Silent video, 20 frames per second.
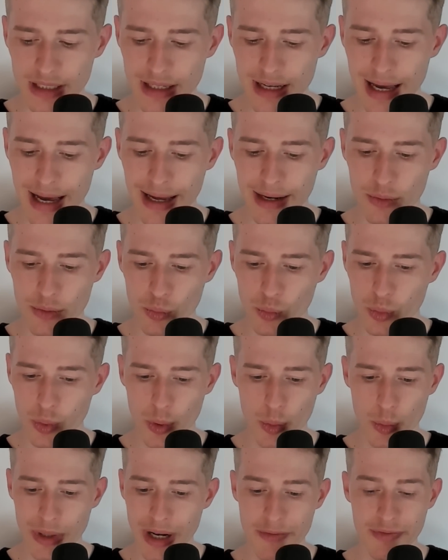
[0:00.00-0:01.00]
and we,
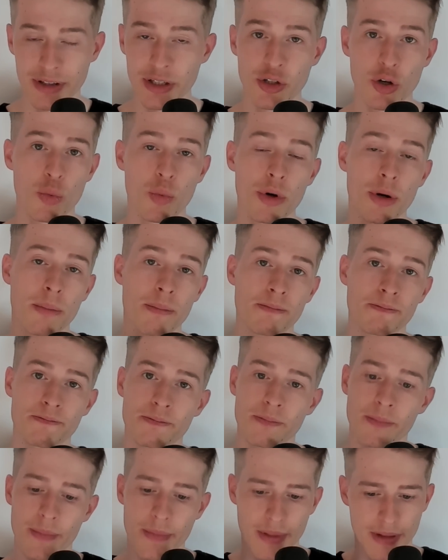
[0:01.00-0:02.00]
we definitely don't want to
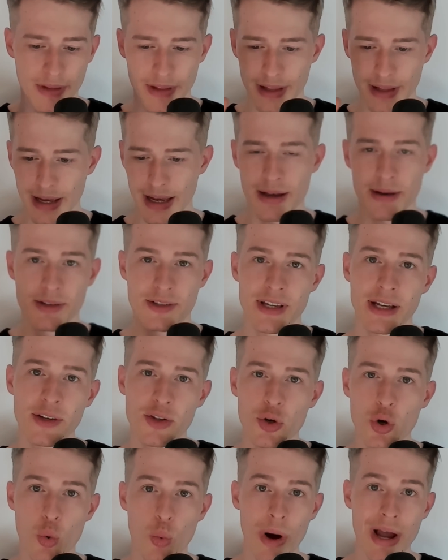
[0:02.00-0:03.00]
uh, send
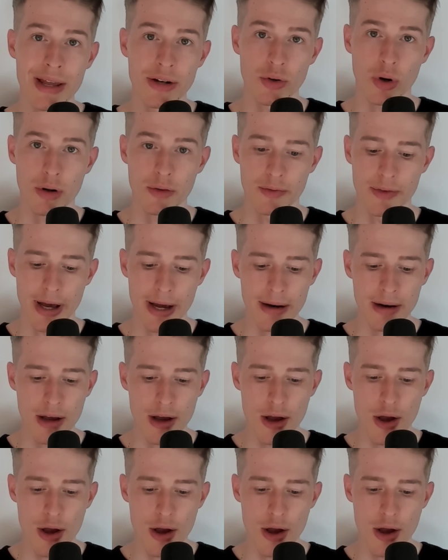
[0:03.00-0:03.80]
you away and all of that.